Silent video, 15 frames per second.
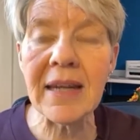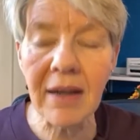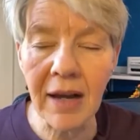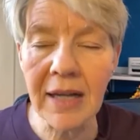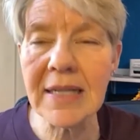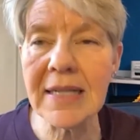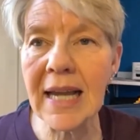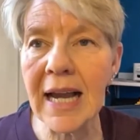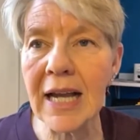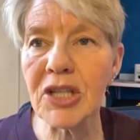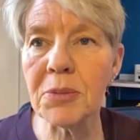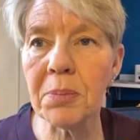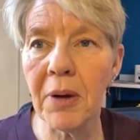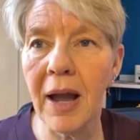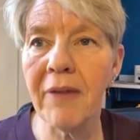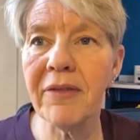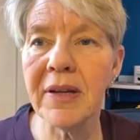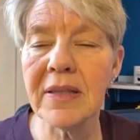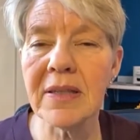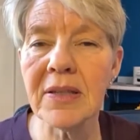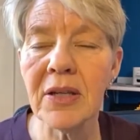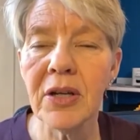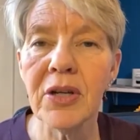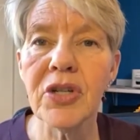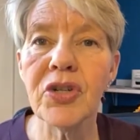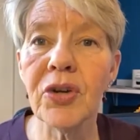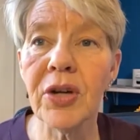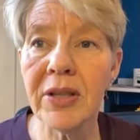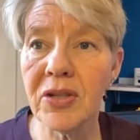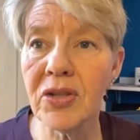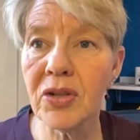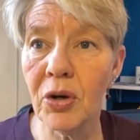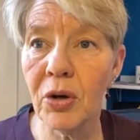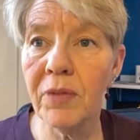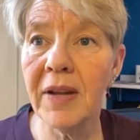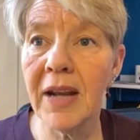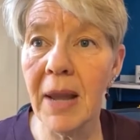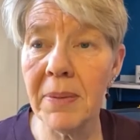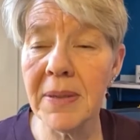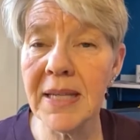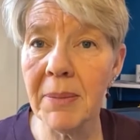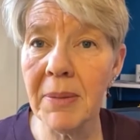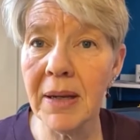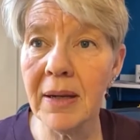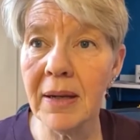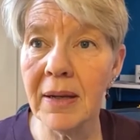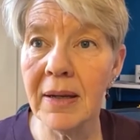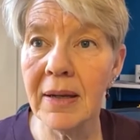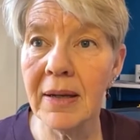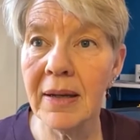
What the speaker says: in untaxed profits during this COVID epidemic,